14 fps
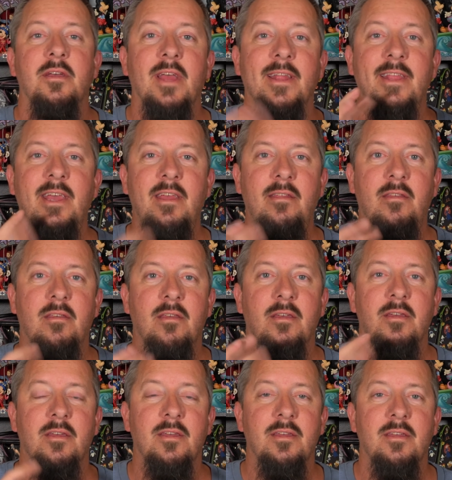And this
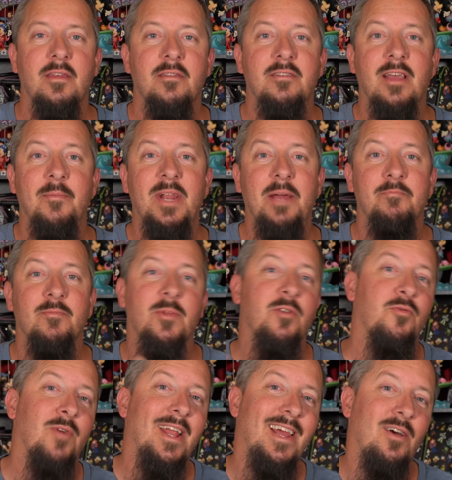is coming up
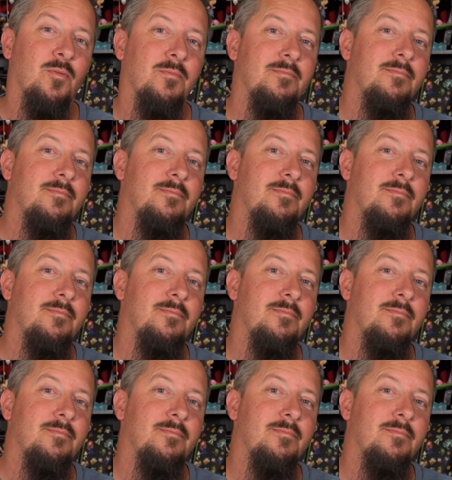right now.